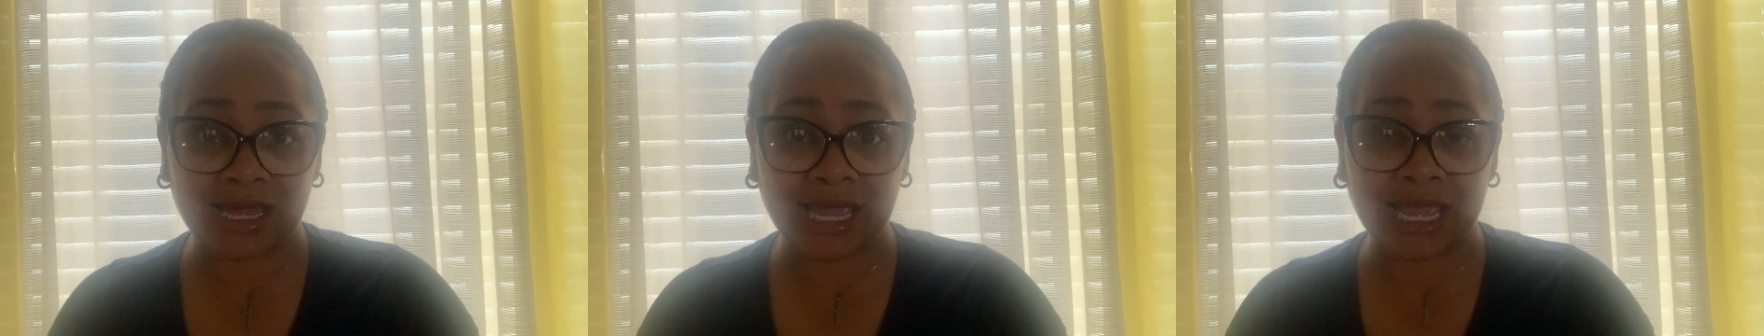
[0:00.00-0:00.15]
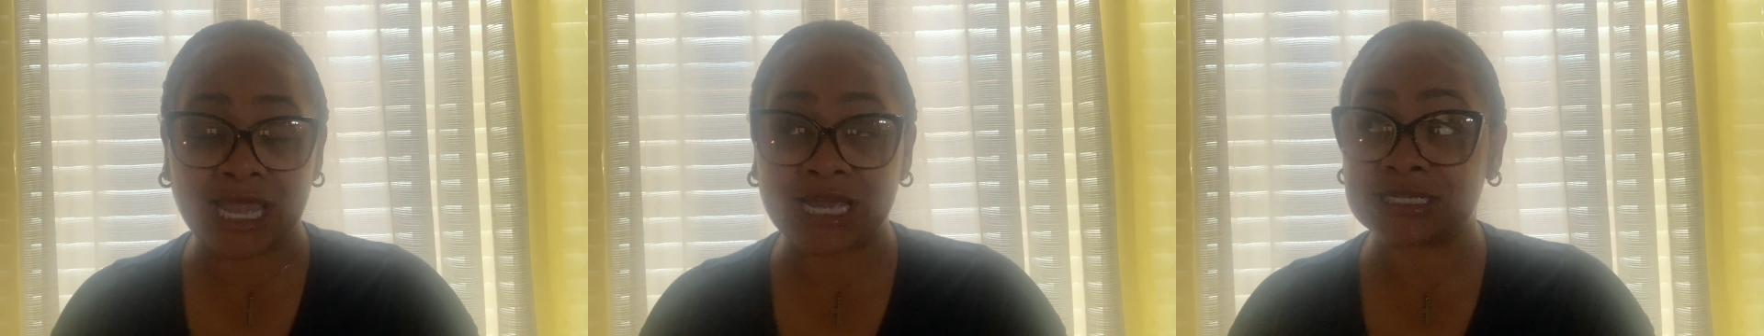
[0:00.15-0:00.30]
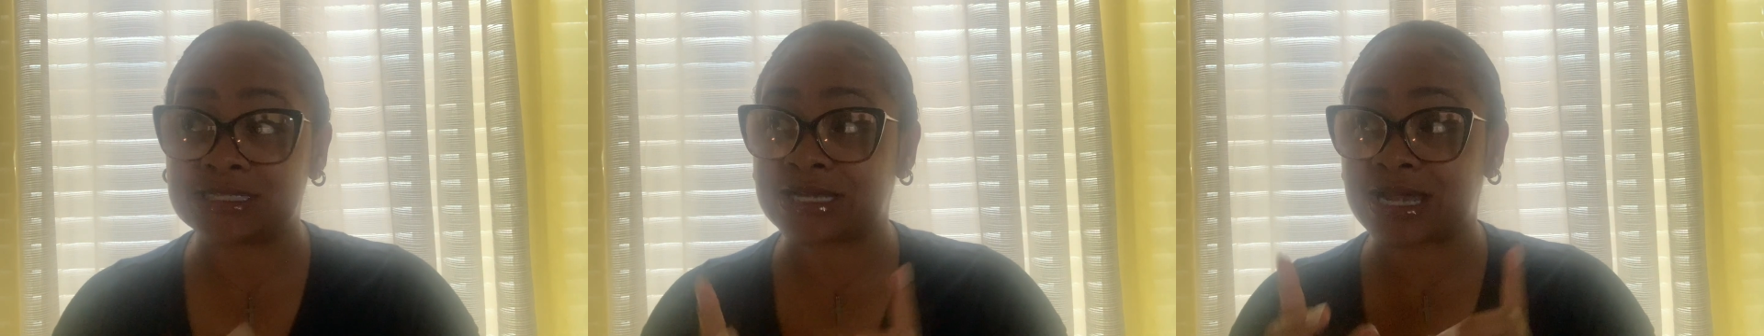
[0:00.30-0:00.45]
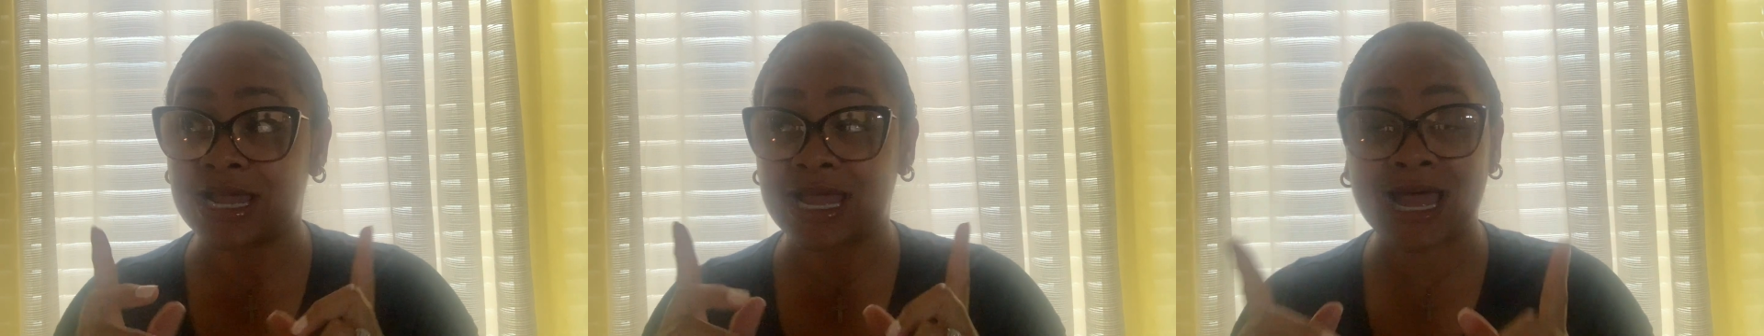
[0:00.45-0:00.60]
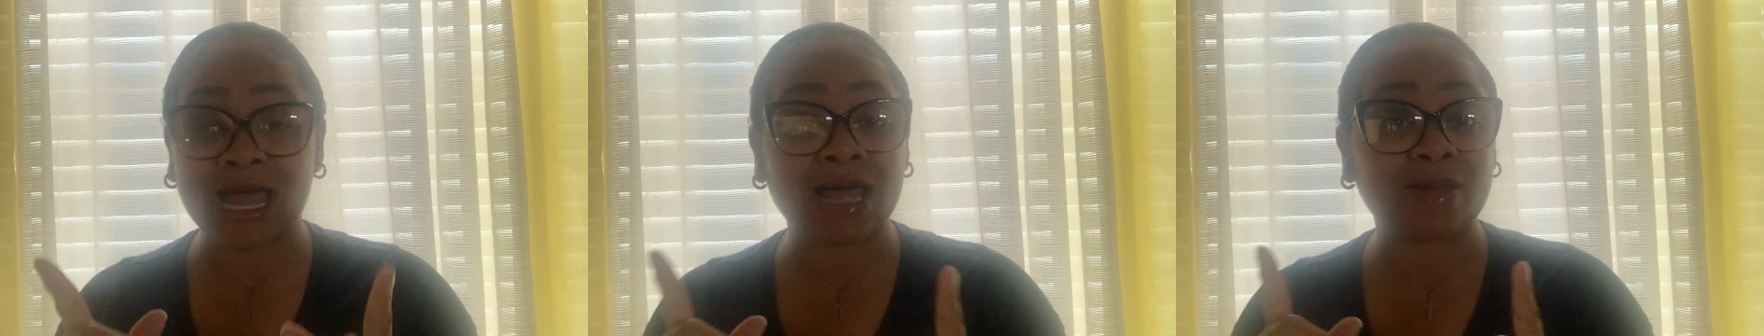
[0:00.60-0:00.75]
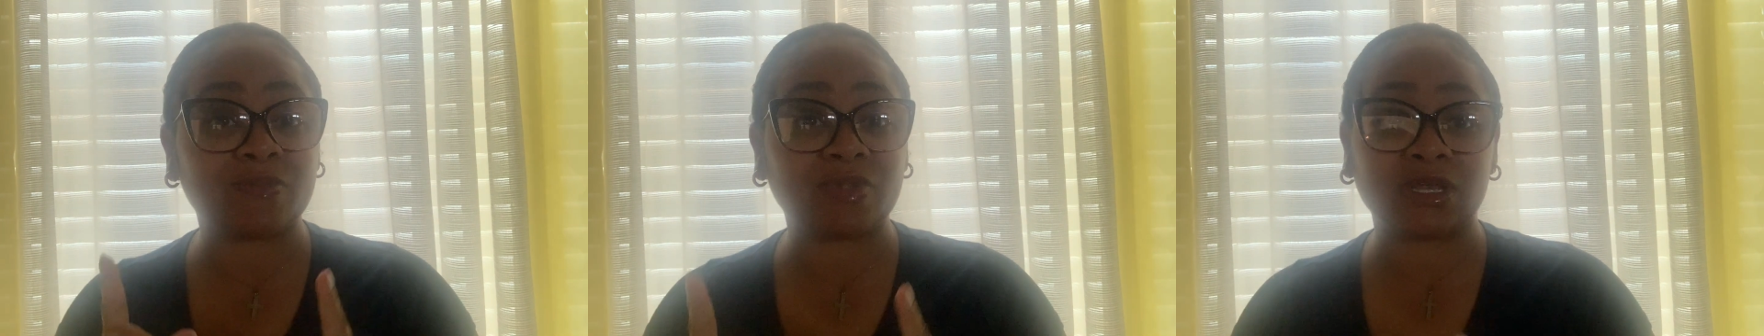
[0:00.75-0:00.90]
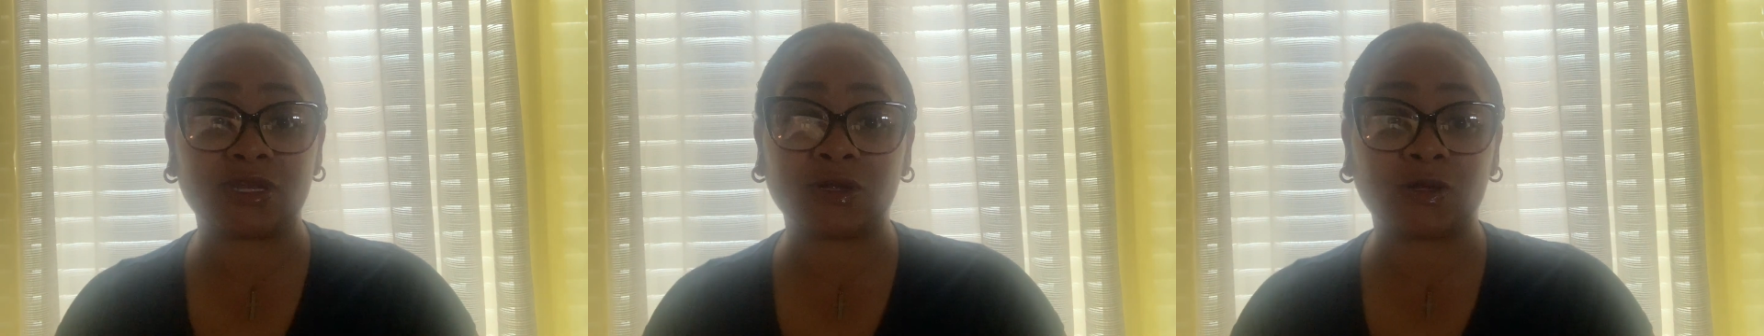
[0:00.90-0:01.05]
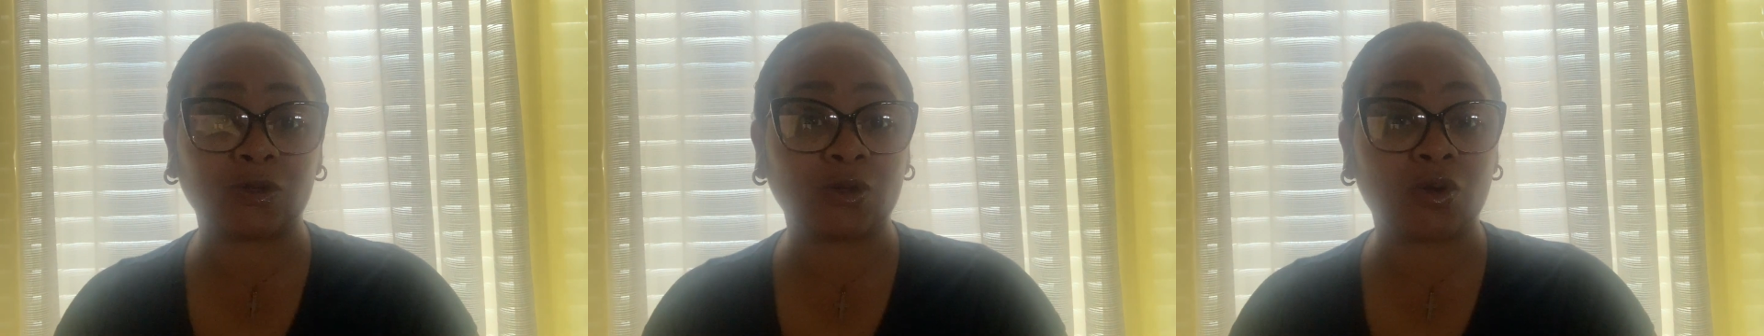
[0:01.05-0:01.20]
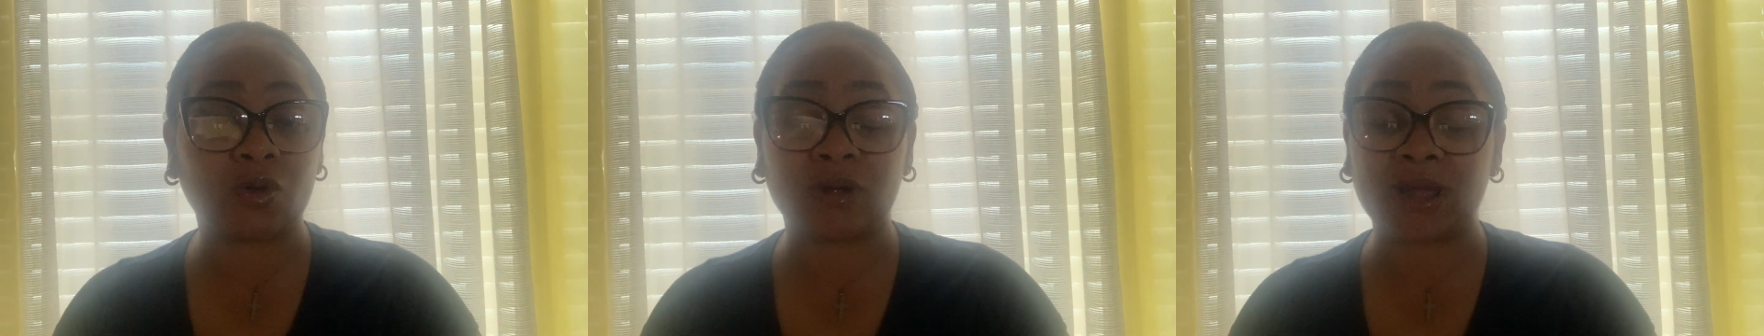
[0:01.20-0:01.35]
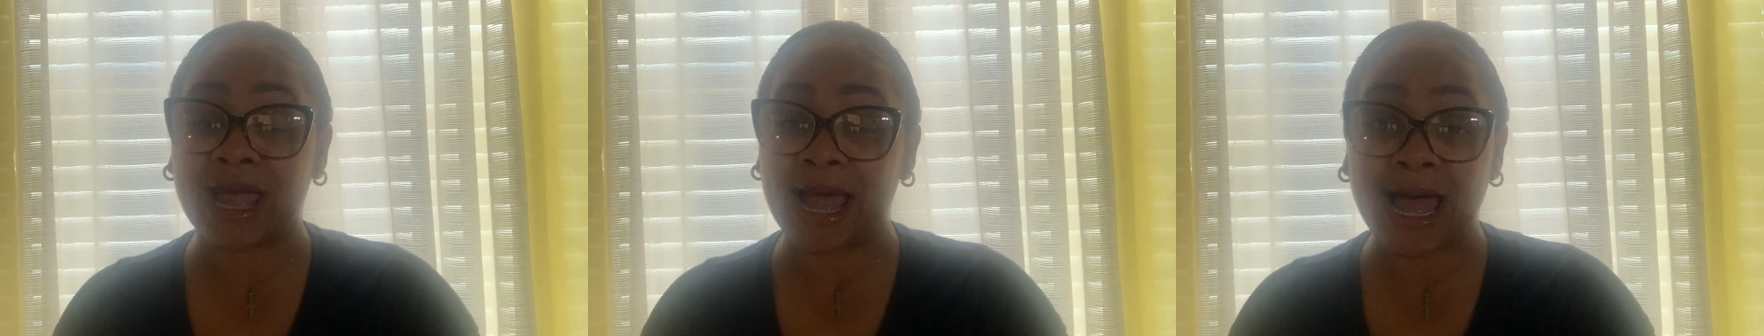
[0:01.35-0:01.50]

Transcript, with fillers: and to god be the glory